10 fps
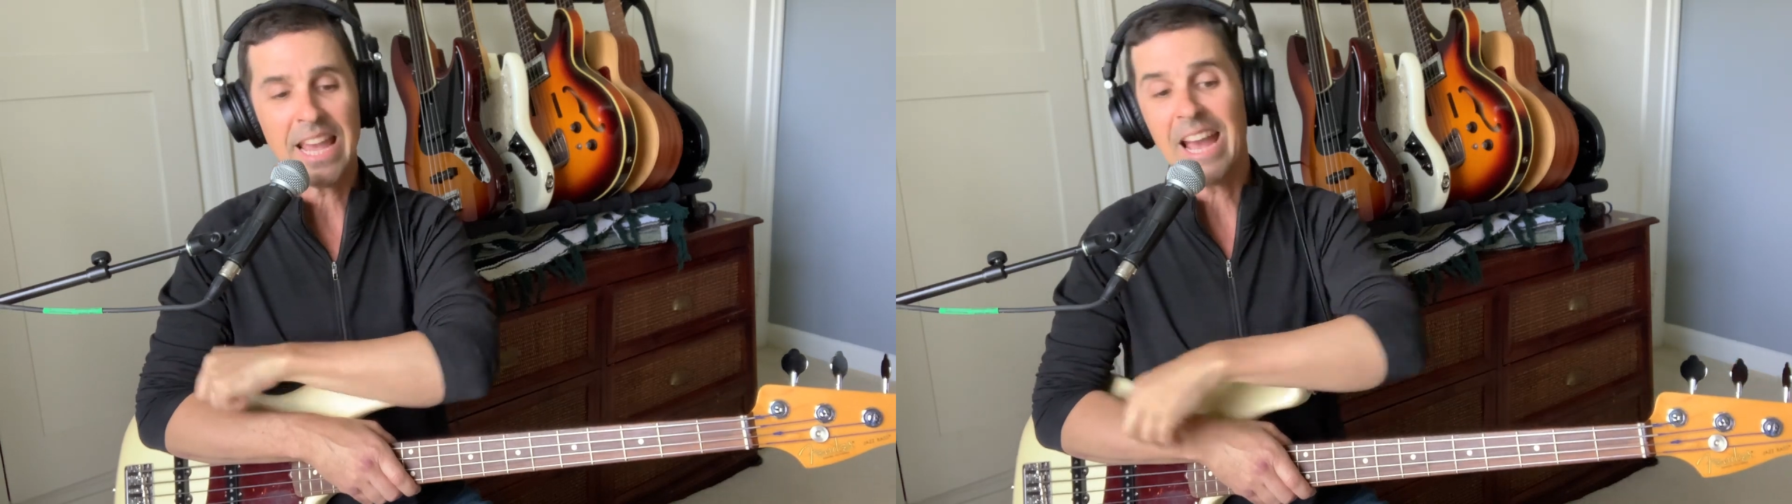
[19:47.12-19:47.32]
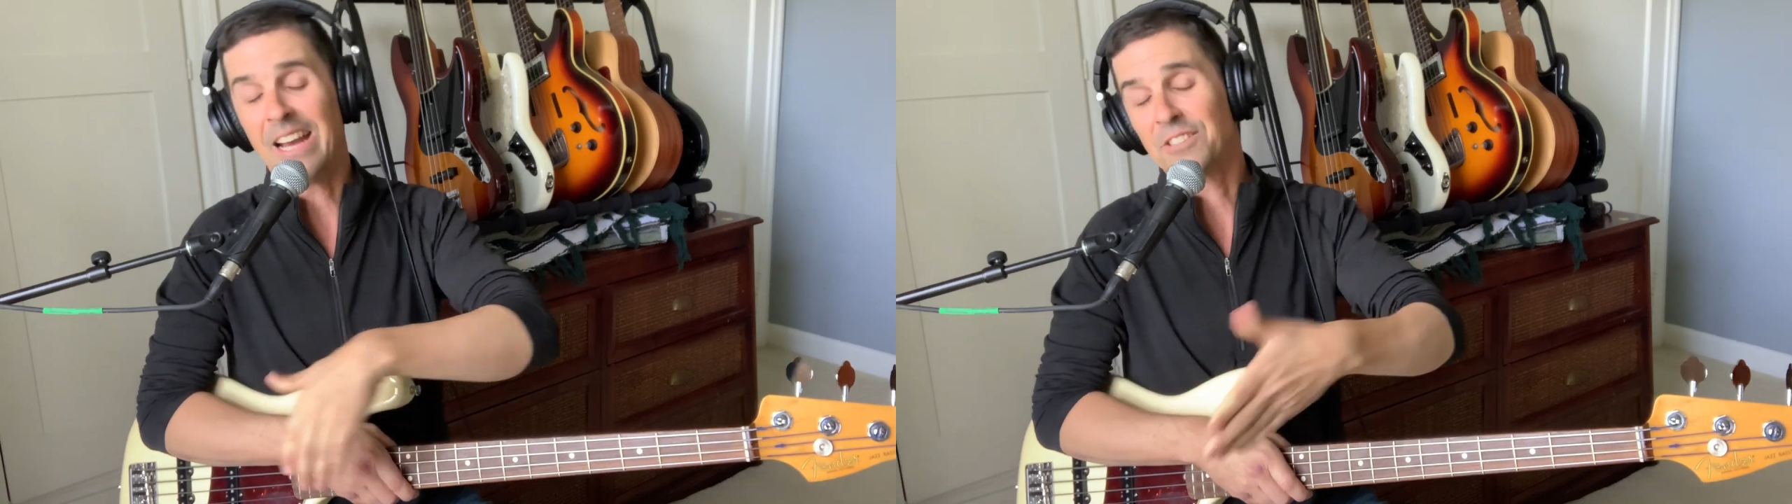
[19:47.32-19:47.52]

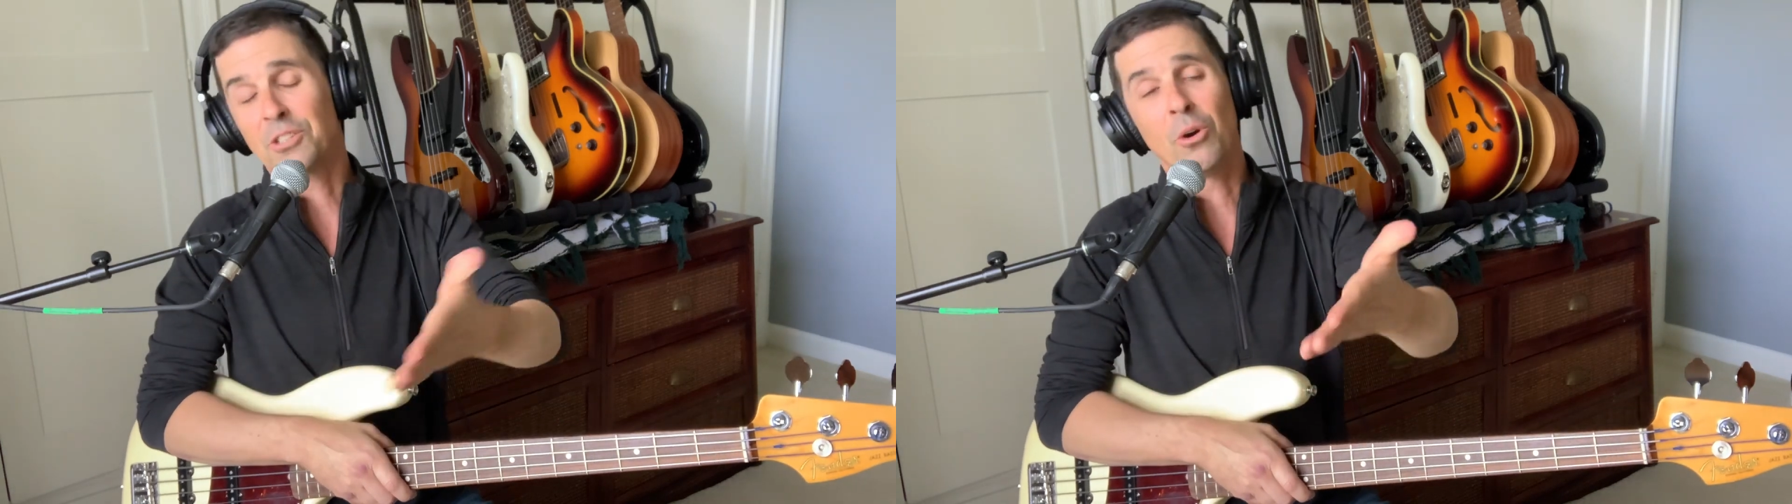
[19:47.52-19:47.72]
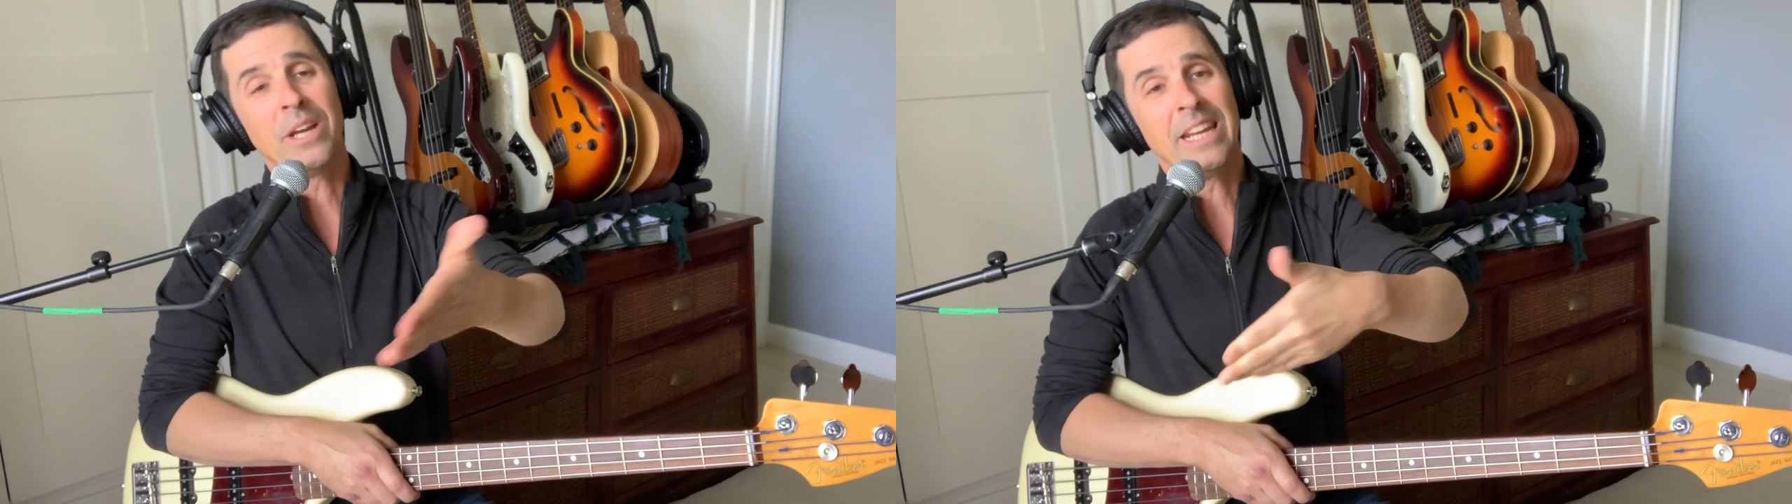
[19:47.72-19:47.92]
Yeah.
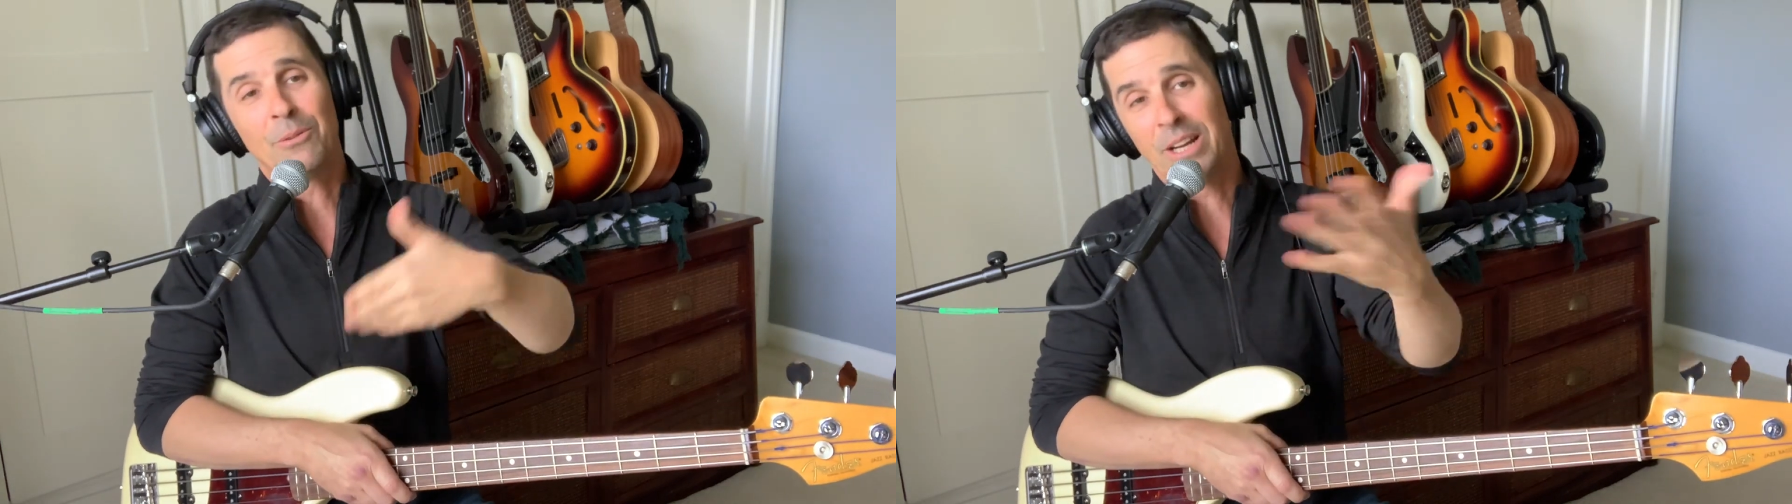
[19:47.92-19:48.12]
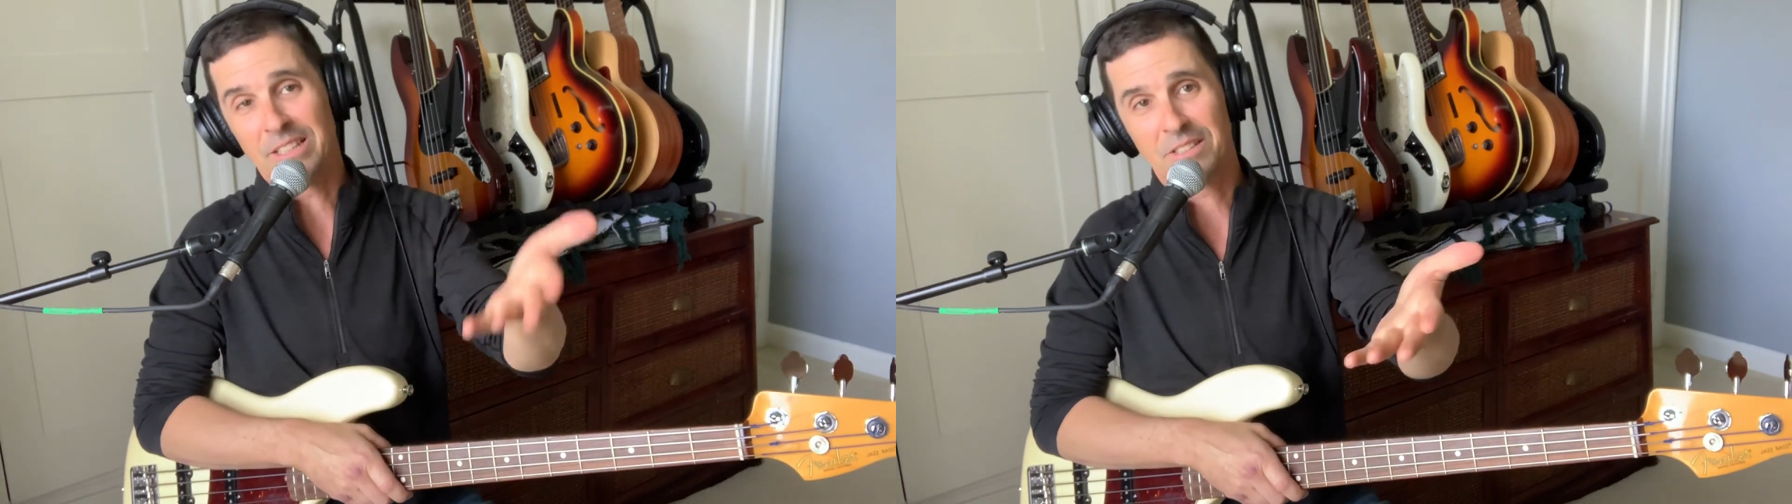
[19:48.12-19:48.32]
So
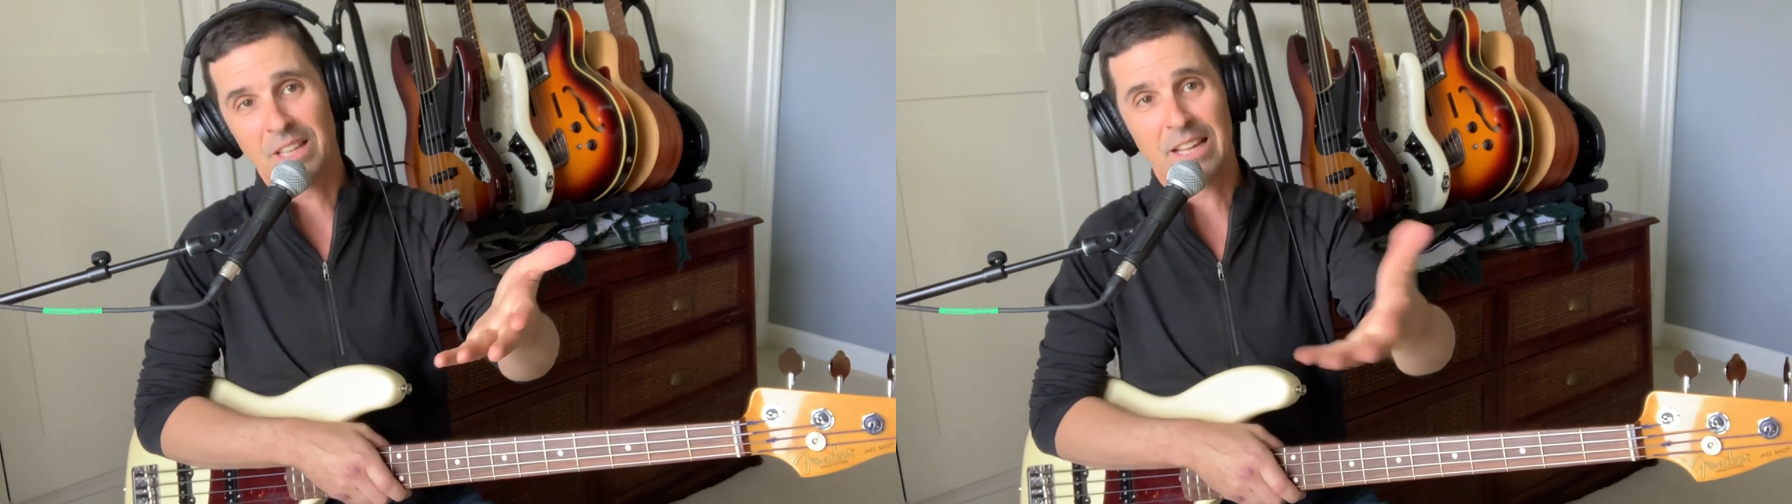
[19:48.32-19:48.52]
anyways,